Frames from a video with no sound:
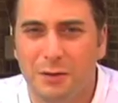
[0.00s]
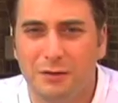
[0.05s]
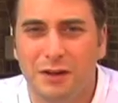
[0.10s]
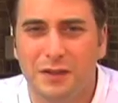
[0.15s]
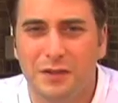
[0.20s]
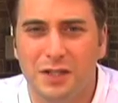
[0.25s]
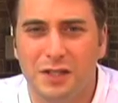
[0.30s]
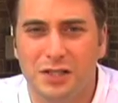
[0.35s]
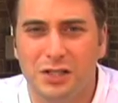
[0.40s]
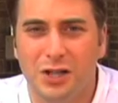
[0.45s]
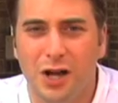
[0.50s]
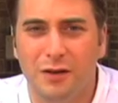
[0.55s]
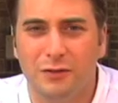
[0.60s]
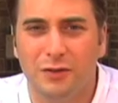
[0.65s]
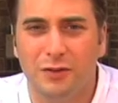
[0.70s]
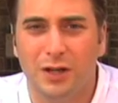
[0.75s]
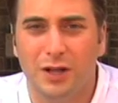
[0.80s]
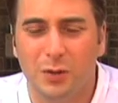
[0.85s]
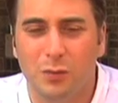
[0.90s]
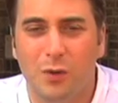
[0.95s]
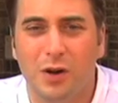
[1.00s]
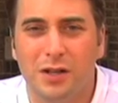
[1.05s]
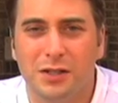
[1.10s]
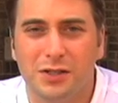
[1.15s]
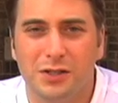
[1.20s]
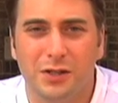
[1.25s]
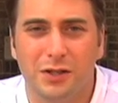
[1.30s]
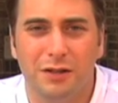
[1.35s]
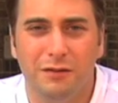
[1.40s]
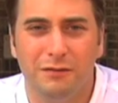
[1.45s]
to write this novel. I wanted
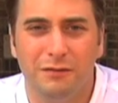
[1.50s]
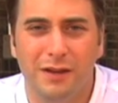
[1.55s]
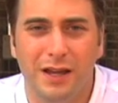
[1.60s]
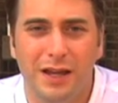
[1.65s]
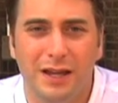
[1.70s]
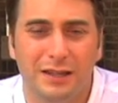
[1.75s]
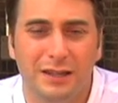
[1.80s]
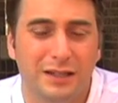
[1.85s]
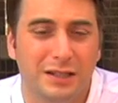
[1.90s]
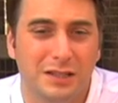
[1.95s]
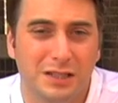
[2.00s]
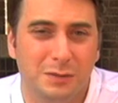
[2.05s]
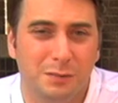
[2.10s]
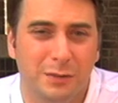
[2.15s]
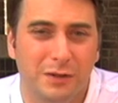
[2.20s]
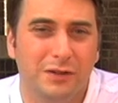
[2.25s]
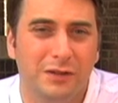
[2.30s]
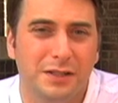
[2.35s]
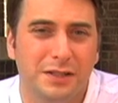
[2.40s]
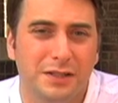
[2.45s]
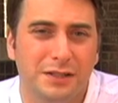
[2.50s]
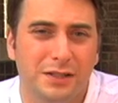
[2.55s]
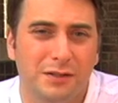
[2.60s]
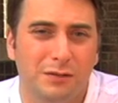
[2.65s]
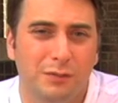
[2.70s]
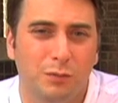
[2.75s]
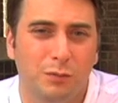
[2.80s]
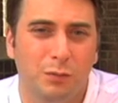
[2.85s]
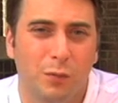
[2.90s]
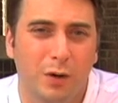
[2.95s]
to convey the experience
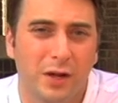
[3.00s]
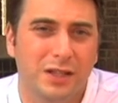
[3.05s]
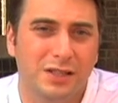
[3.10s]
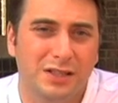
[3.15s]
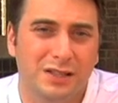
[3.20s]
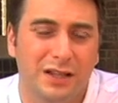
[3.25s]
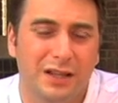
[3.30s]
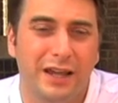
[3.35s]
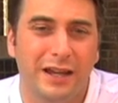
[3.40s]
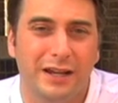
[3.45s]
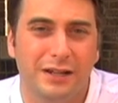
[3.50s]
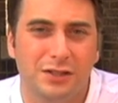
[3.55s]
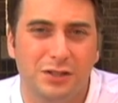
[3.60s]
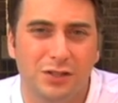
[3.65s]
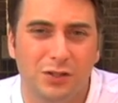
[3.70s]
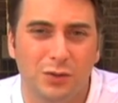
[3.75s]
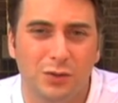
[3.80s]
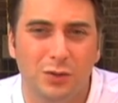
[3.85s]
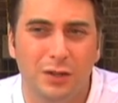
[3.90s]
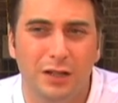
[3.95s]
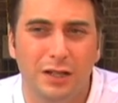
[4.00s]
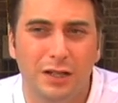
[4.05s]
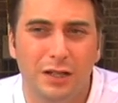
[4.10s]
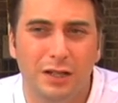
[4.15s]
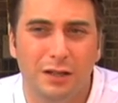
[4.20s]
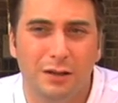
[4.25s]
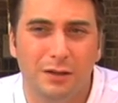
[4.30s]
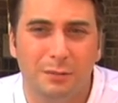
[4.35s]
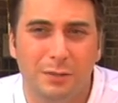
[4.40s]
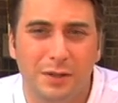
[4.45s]
of what it's like to
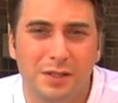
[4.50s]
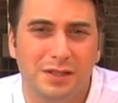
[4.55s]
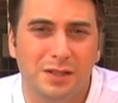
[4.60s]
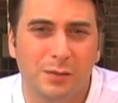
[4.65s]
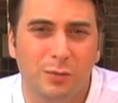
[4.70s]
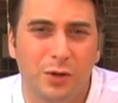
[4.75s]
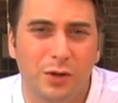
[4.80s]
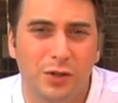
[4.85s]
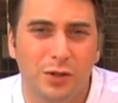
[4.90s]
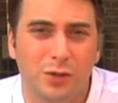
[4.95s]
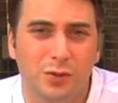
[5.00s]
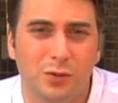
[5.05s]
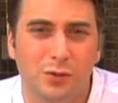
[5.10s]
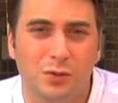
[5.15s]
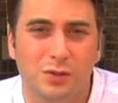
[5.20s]
be someone who